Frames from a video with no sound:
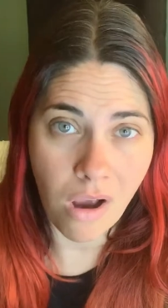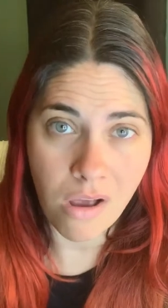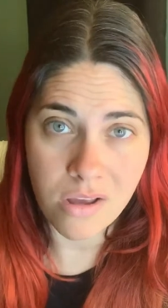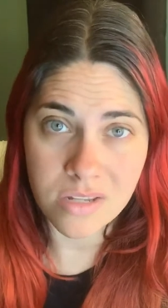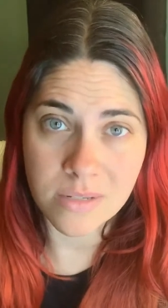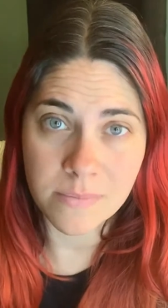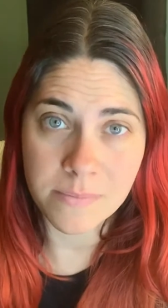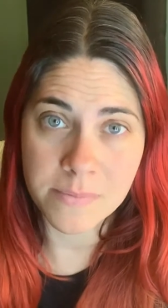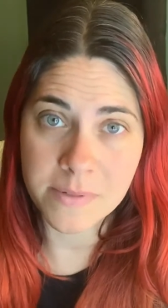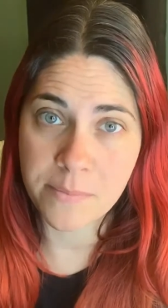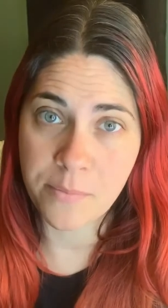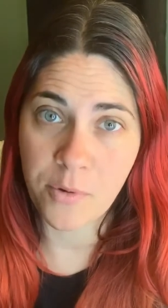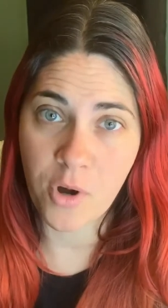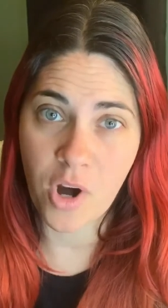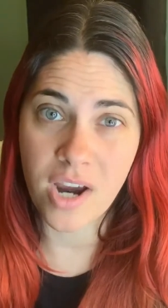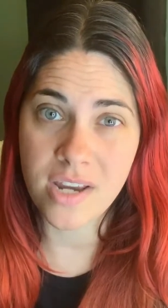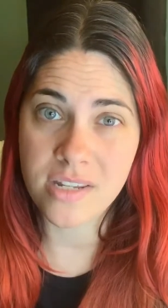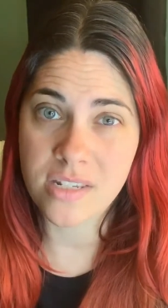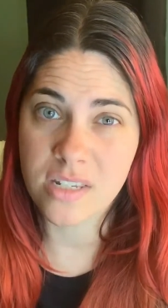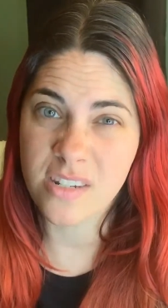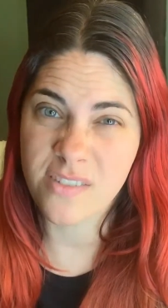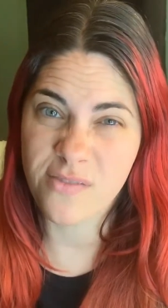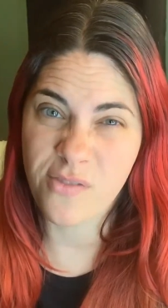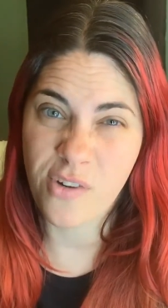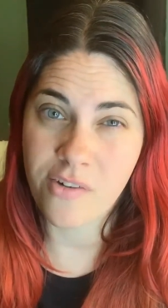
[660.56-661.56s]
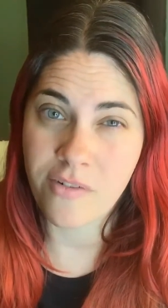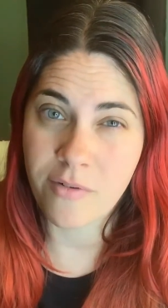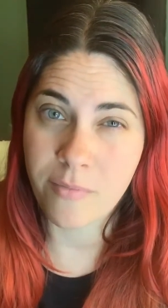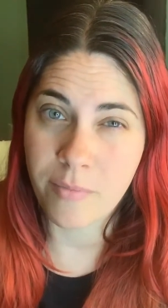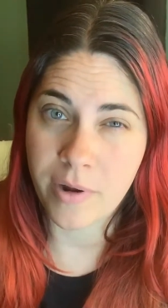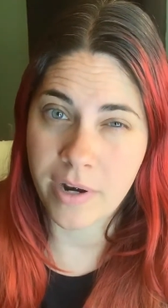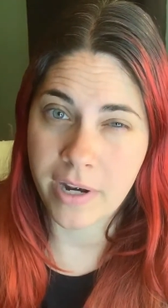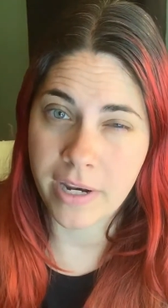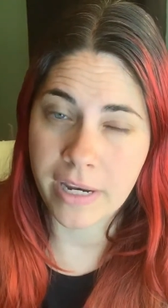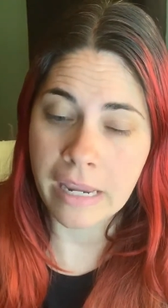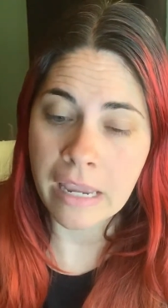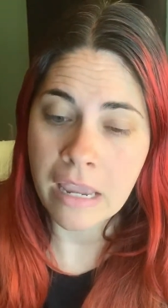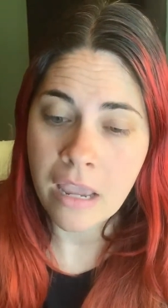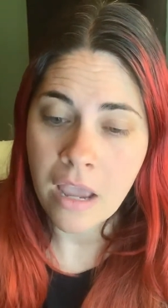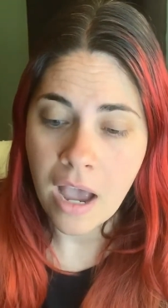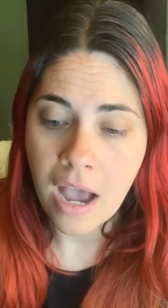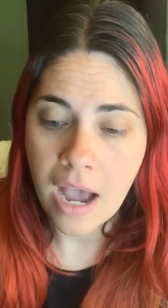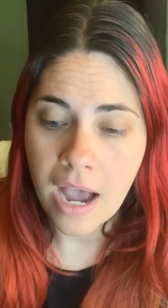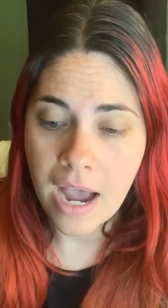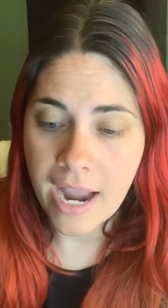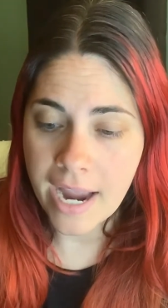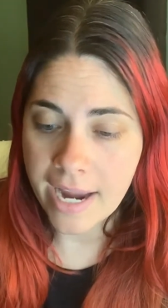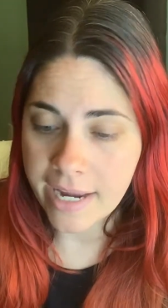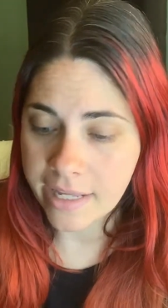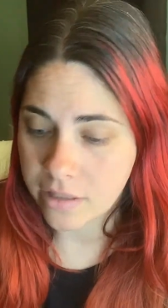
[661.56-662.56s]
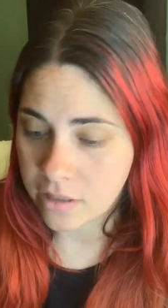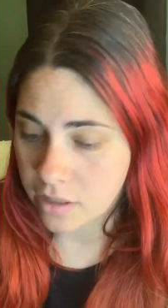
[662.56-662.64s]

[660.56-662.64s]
awesome surprises for everybody. I